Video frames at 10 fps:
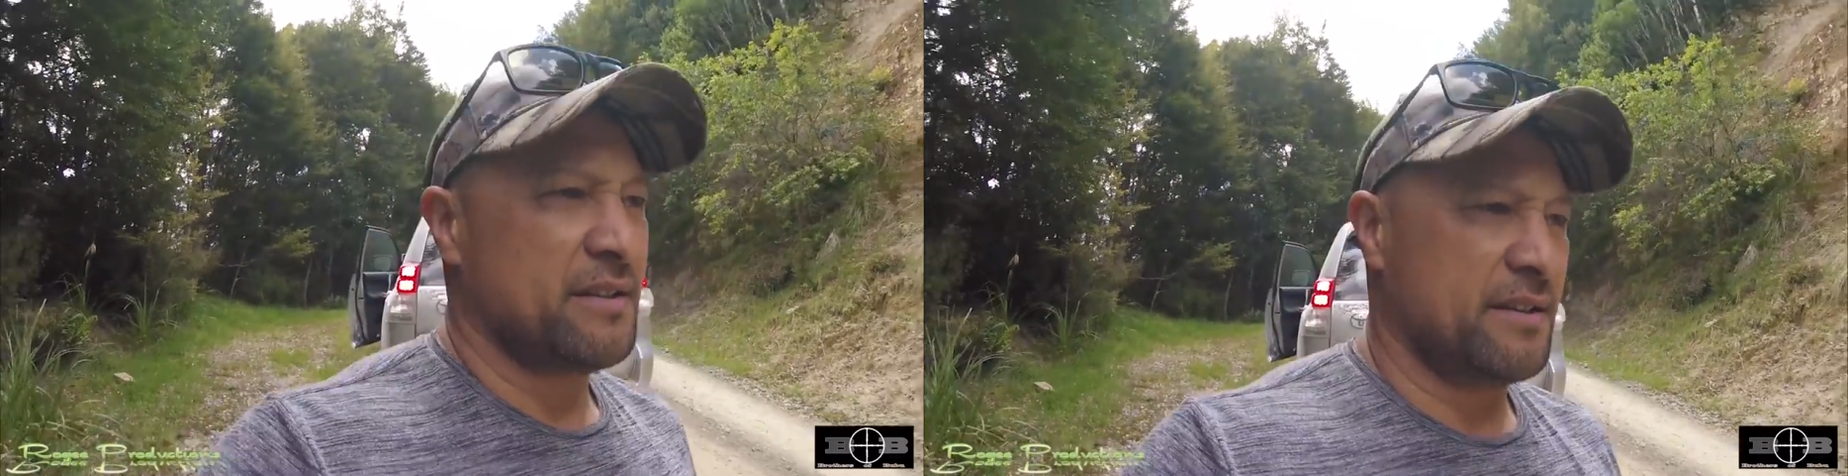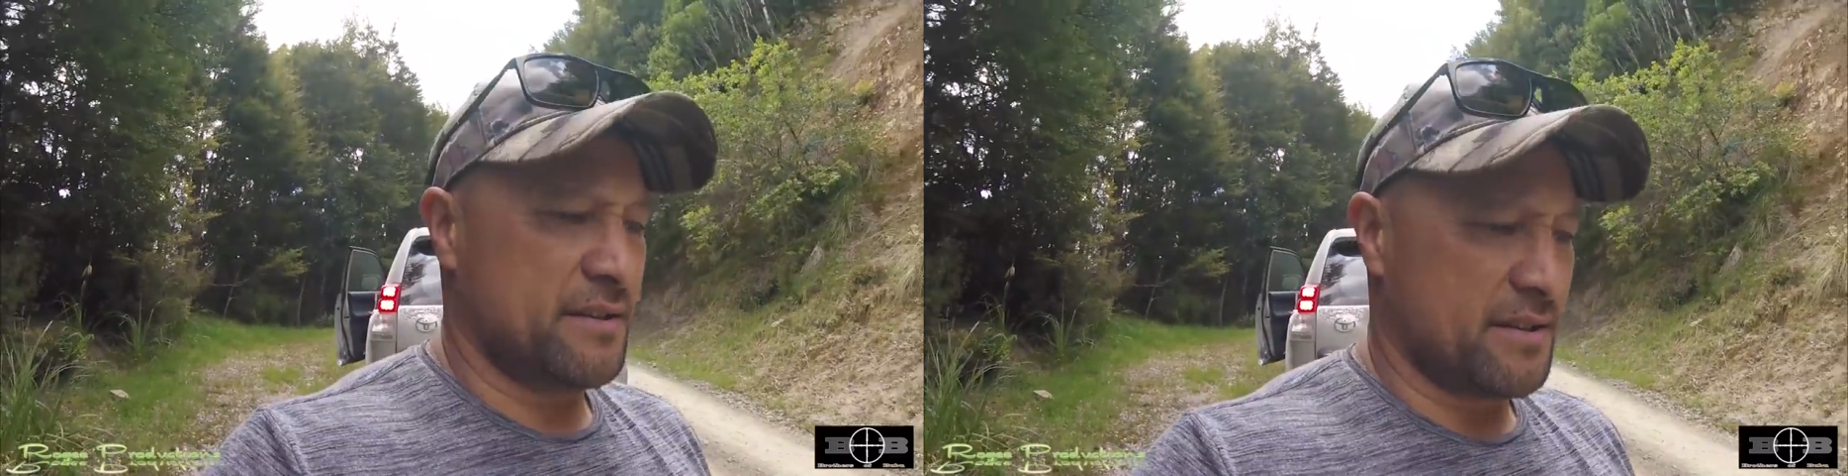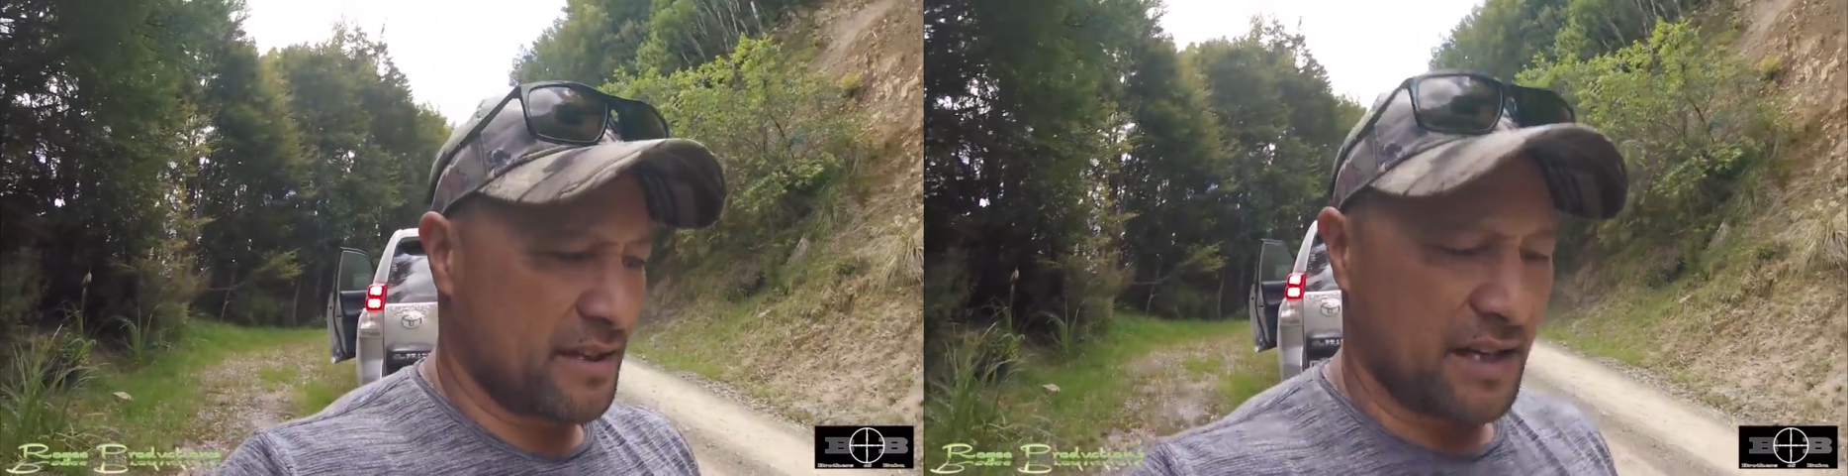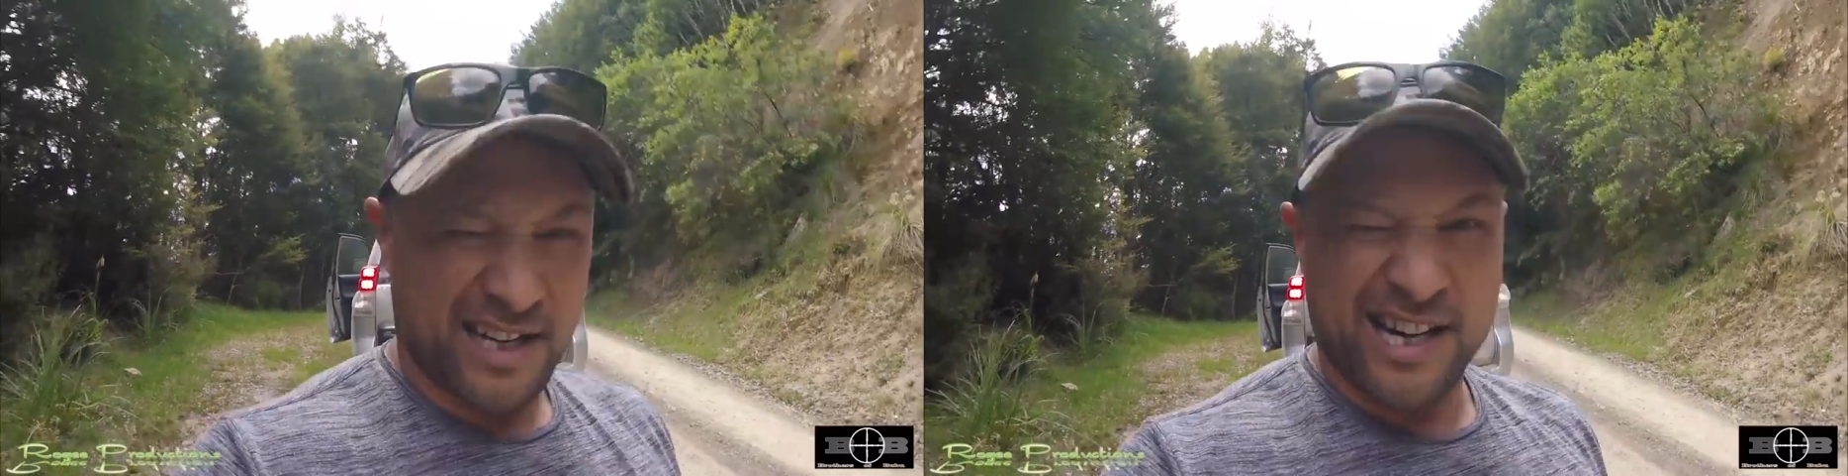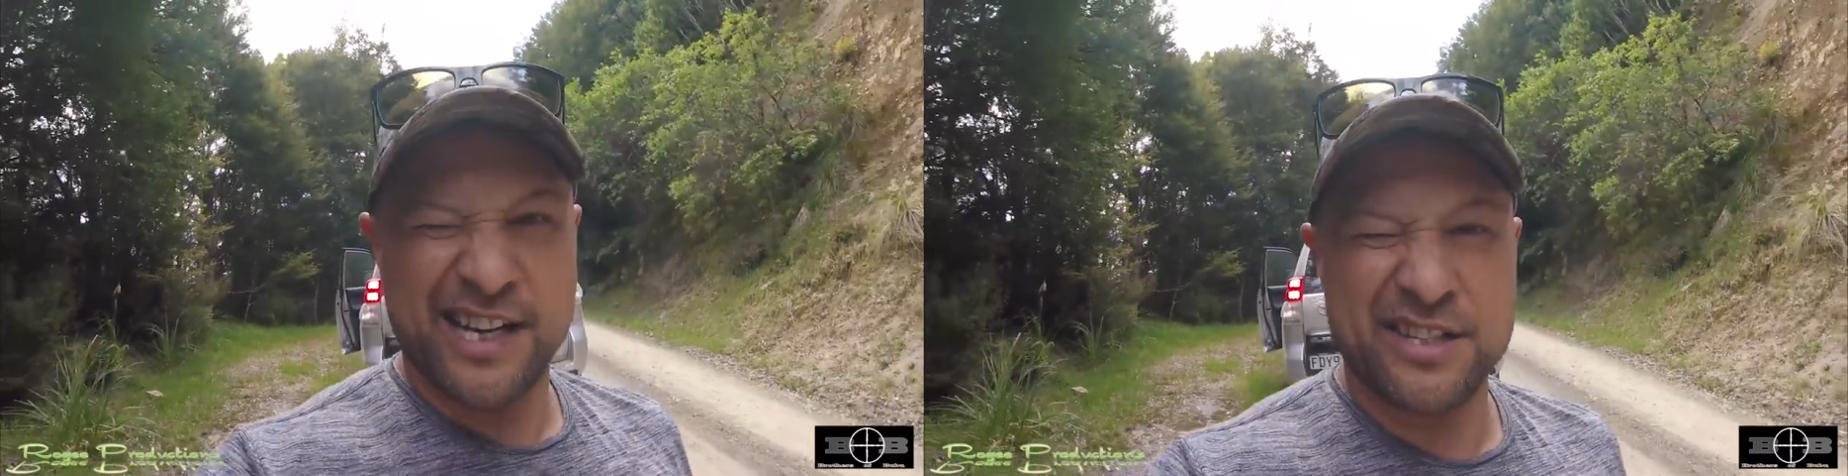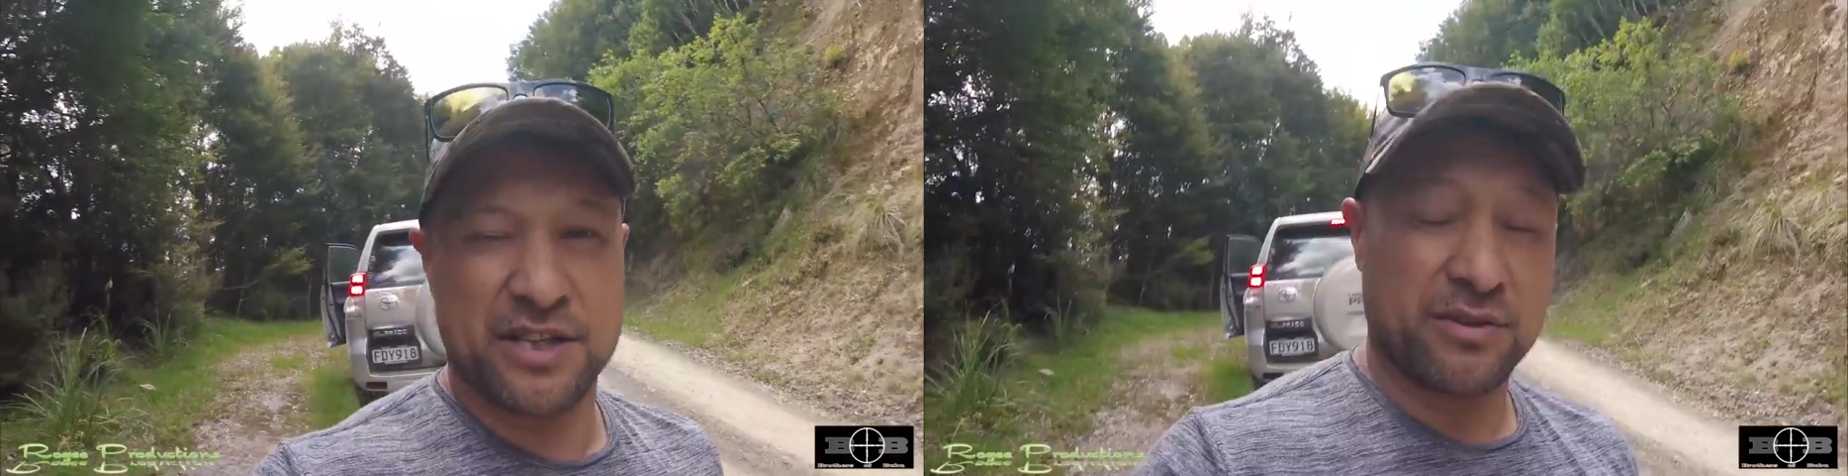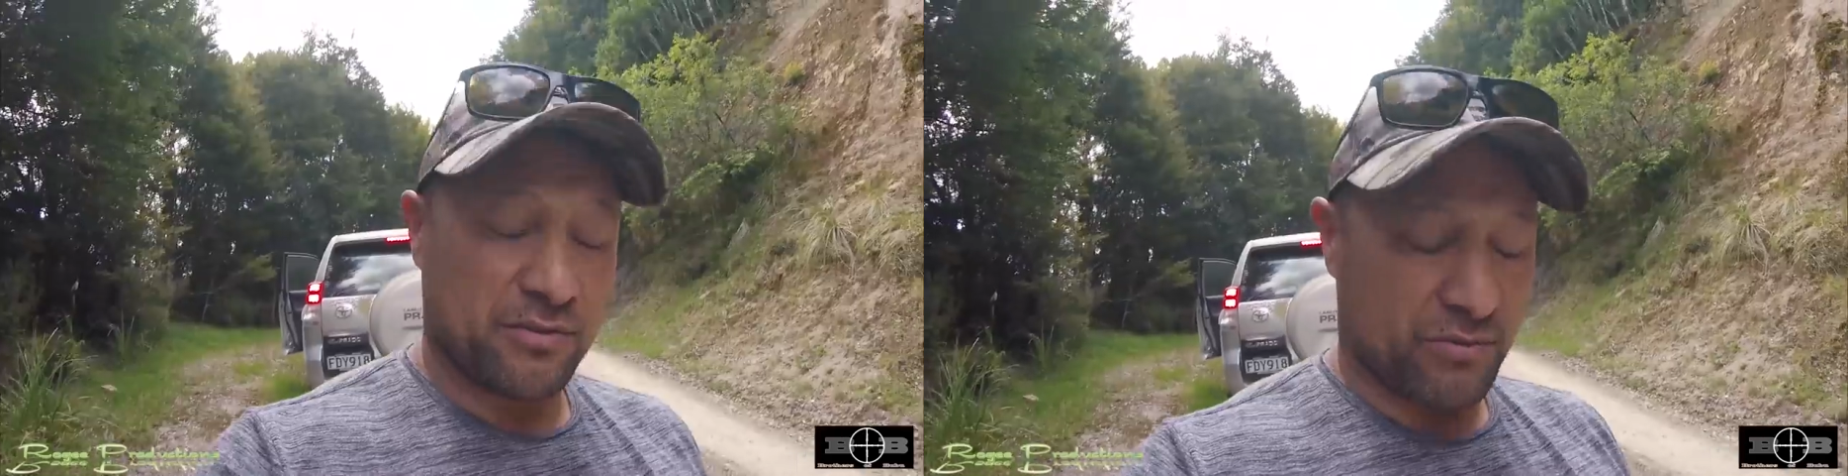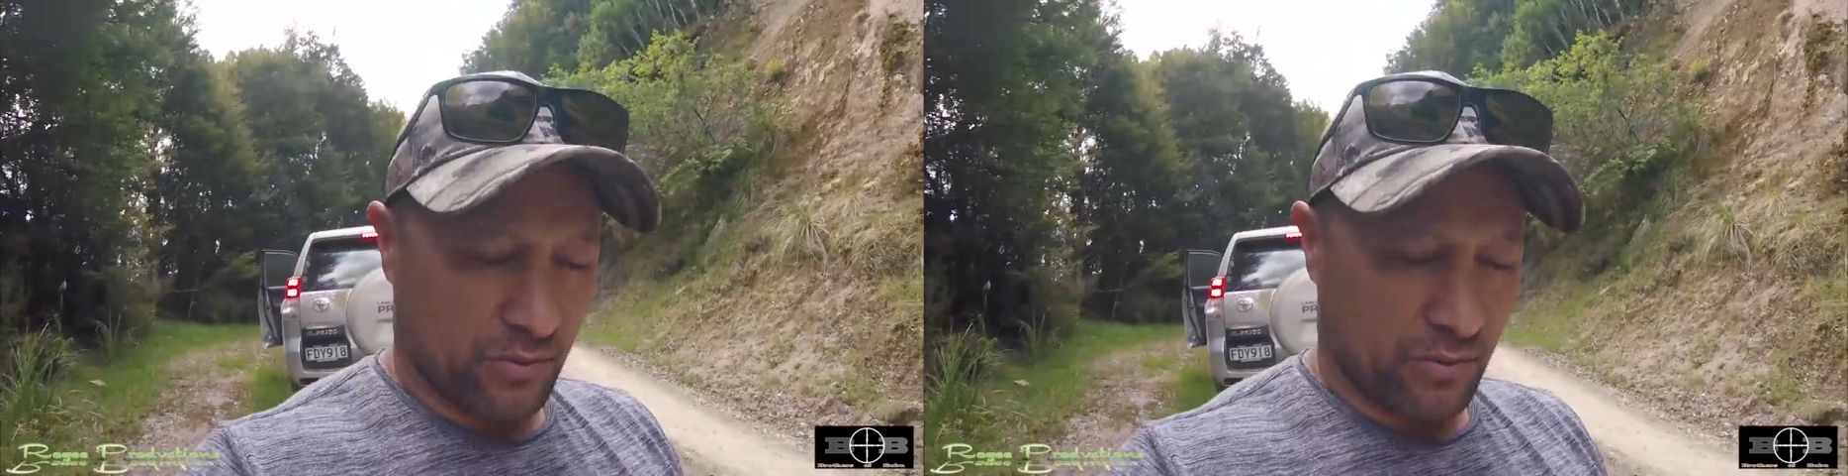There's uh, a cleansing